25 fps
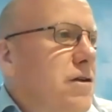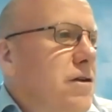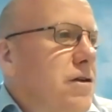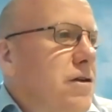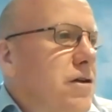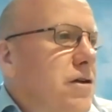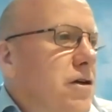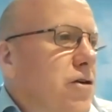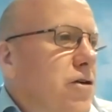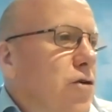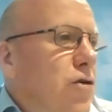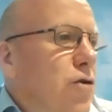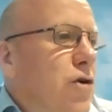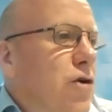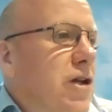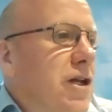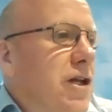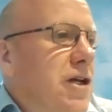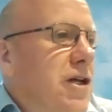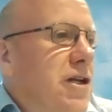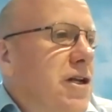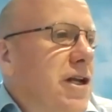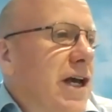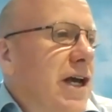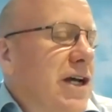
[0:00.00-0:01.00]
or
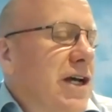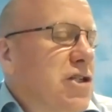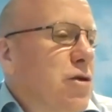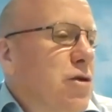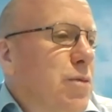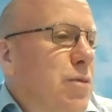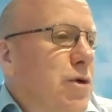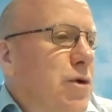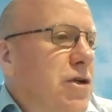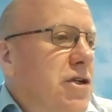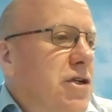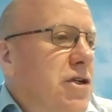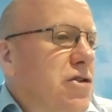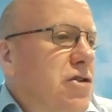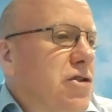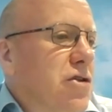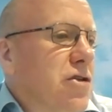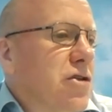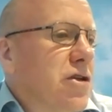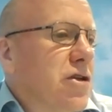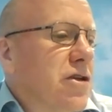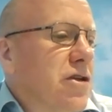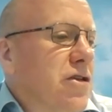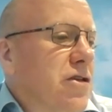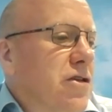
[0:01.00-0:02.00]
clean gas to put into
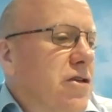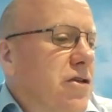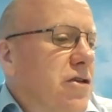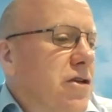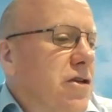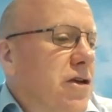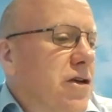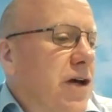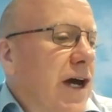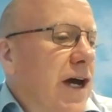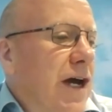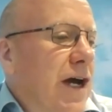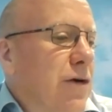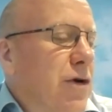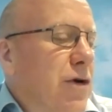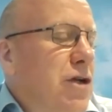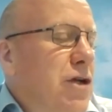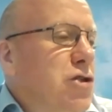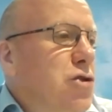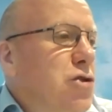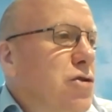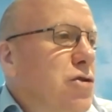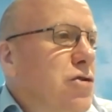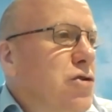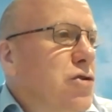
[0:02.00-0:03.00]
the, the our
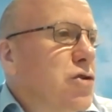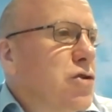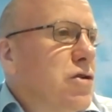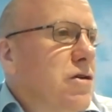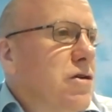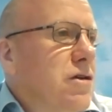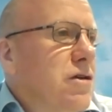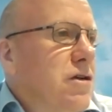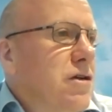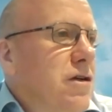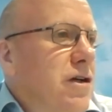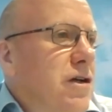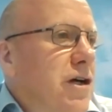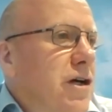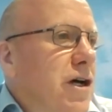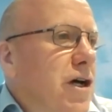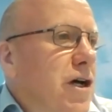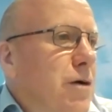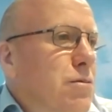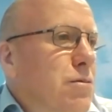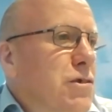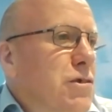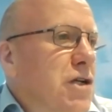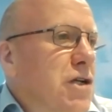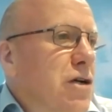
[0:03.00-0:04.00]
engines.
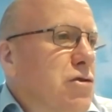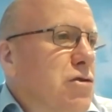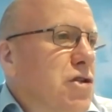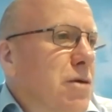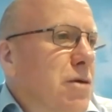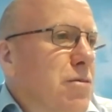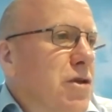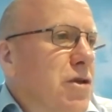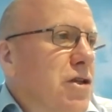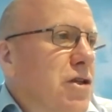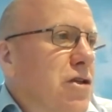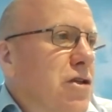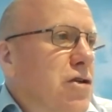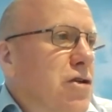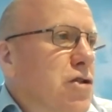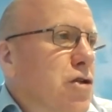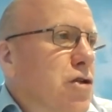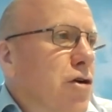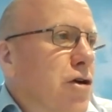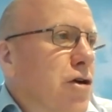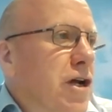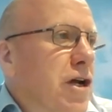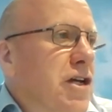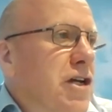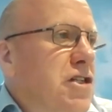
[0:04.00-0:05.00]
Um, so something that's
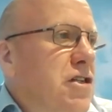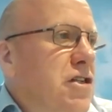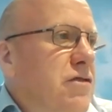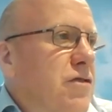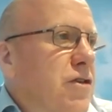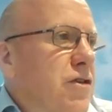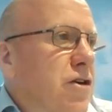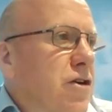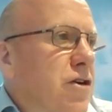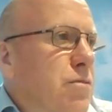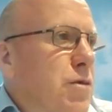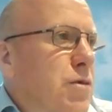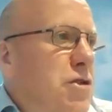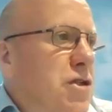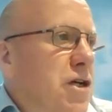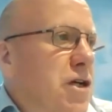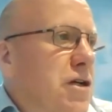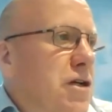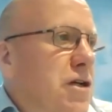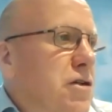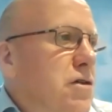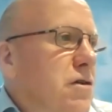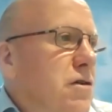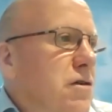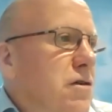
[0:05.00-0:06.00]
got
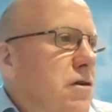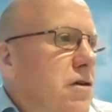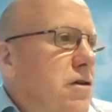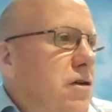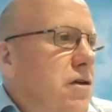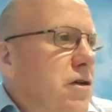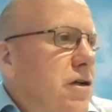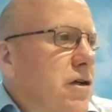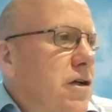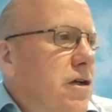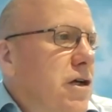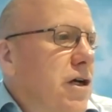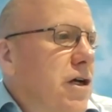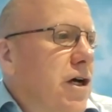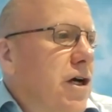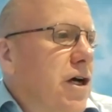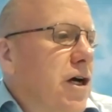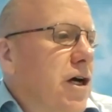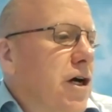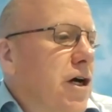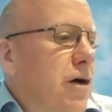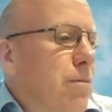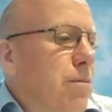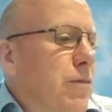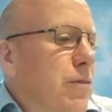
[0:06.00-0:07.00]
85%
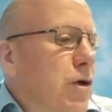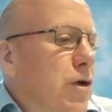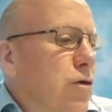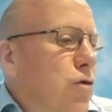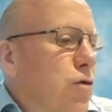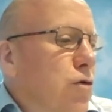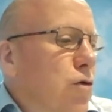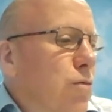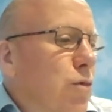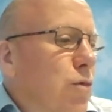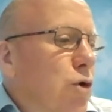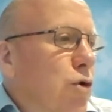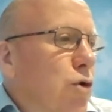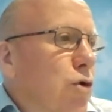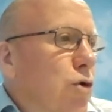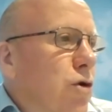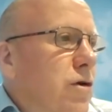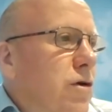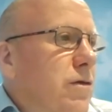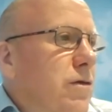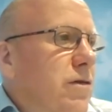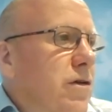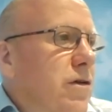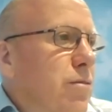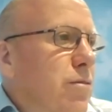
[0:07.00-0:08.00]
um, or
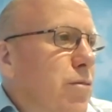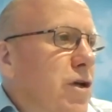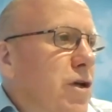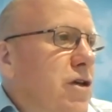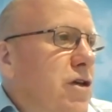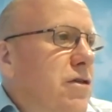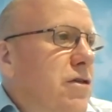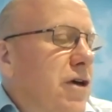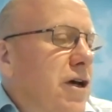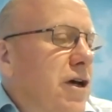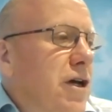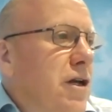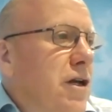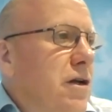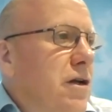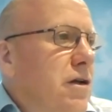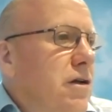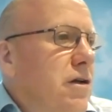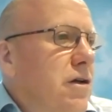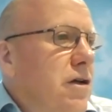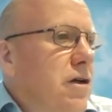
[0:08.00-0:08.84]
more methane